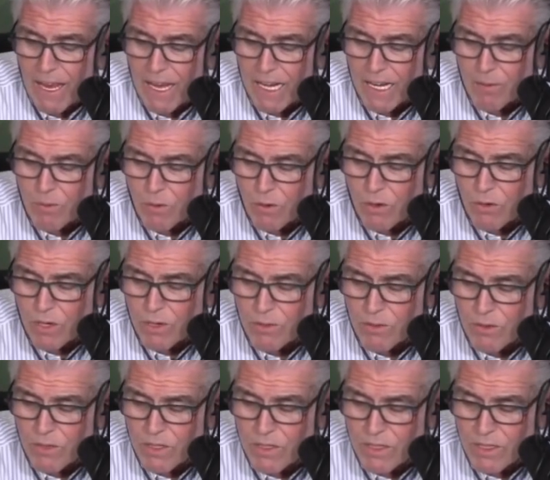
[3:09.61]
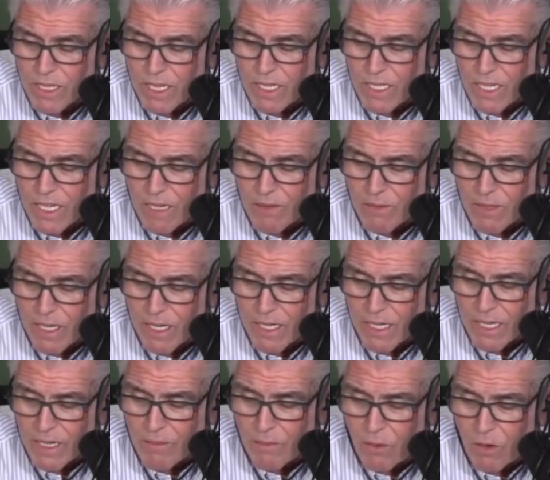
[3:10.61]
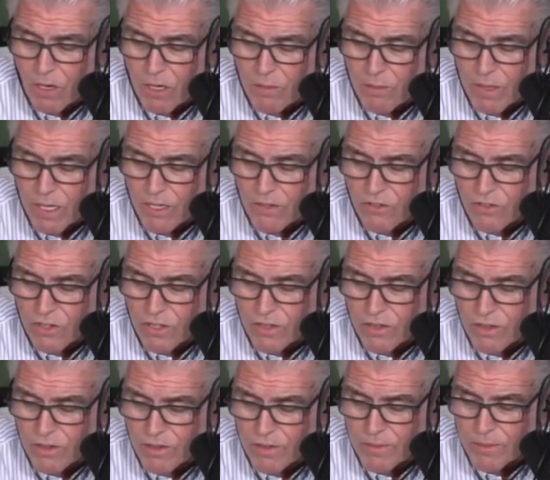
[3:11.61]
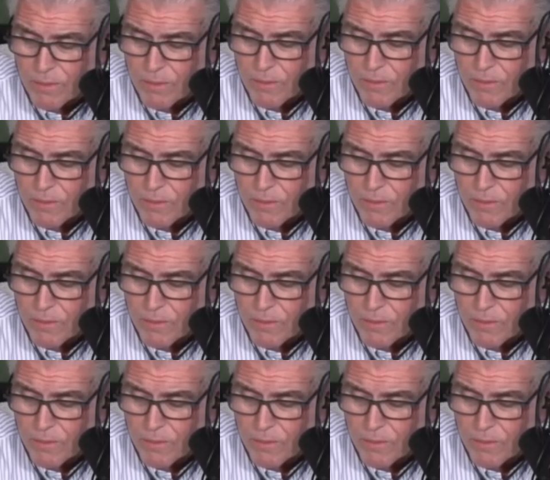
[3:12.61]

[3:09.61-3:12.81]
and the program director at that time, a guy named Mark Mason